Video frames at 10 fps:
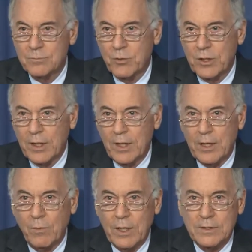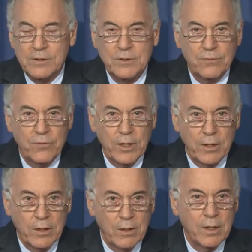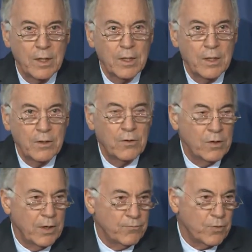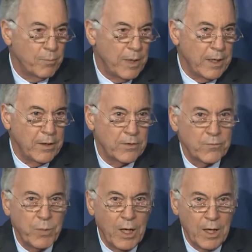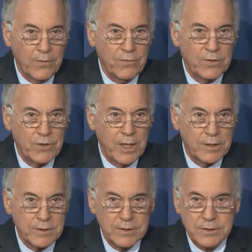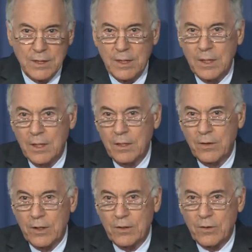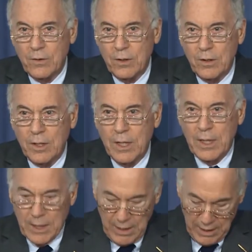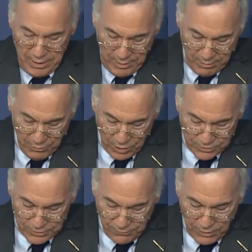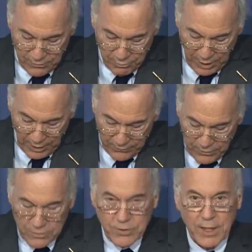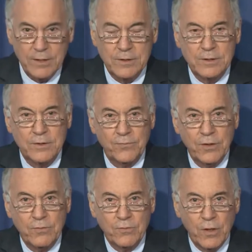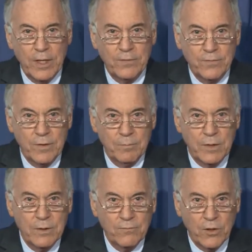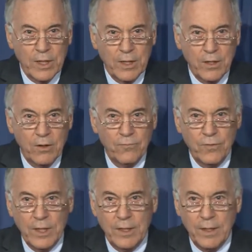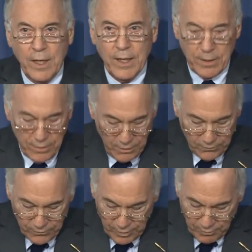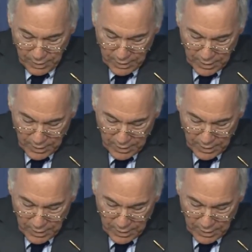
particularly when it's severe, you have tremendous policy changes that occur. And most of these policy changes, if you trace them very carefully and diagnose them,